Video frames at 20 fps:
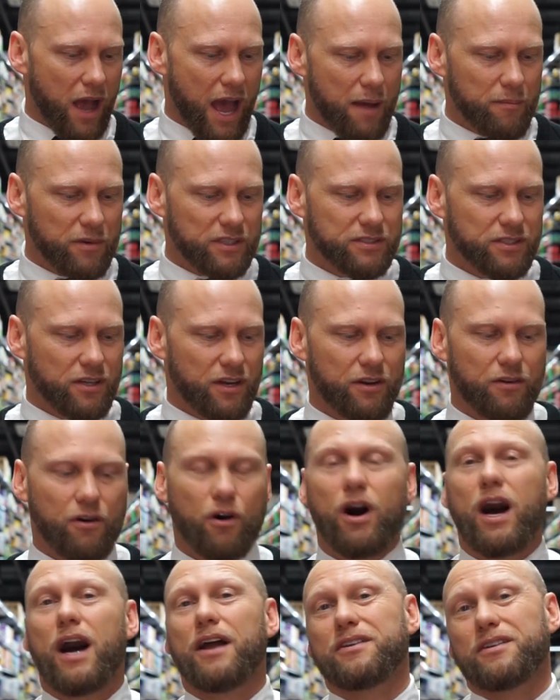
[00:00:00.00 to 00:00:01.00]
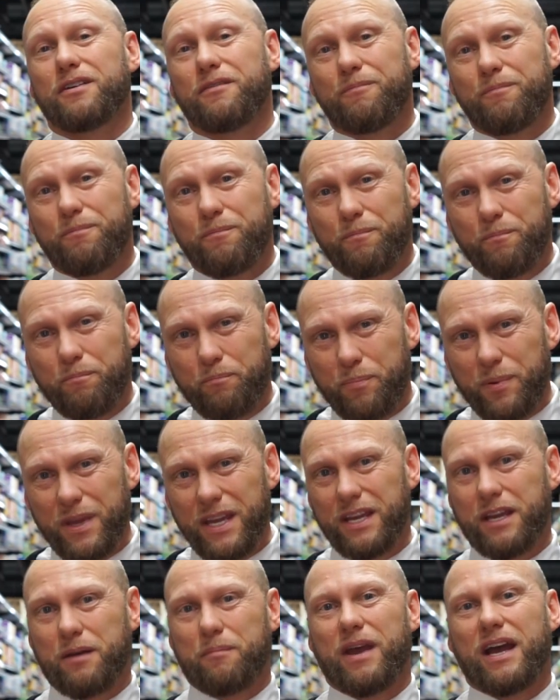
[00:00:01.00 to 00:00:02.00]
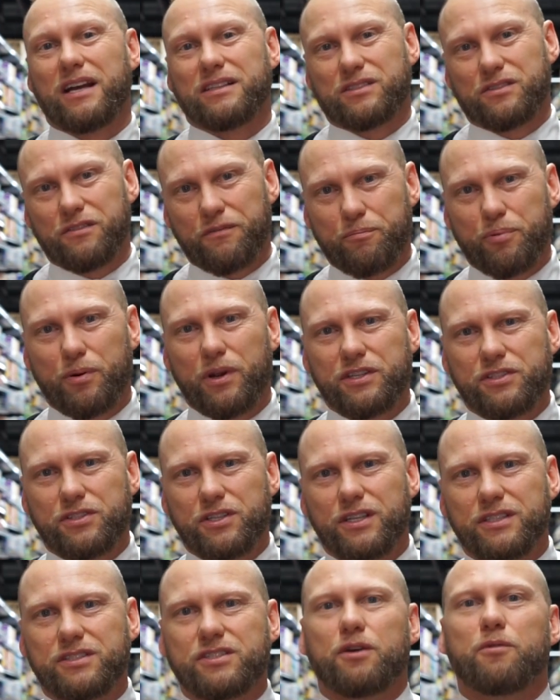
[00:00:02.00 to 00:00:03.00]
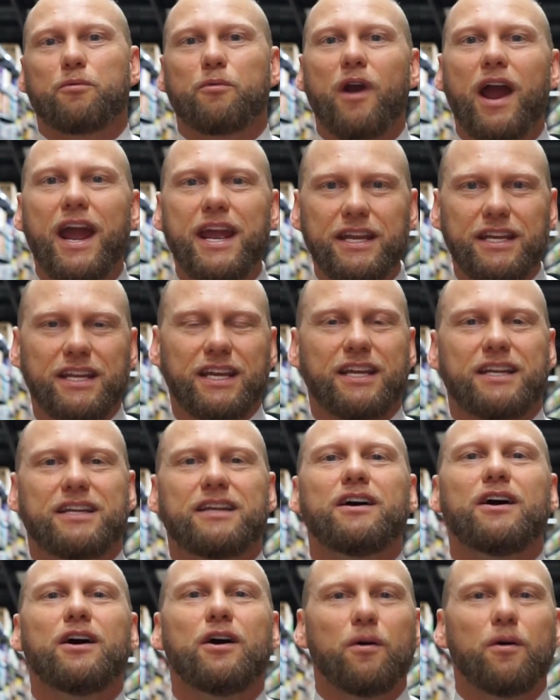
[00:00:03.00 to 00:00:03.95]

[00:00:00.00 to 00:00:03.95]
Amazon under big amounts of pressure to rein in